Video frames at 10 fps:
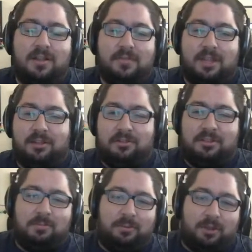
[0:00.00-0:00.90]
includes
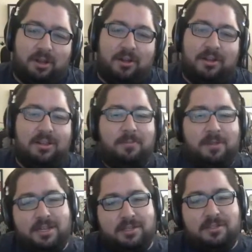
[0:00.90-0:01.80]
the blog and the
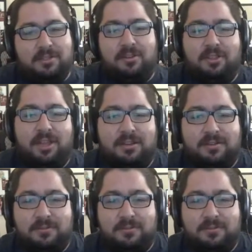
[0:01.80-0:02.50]
pages and all that?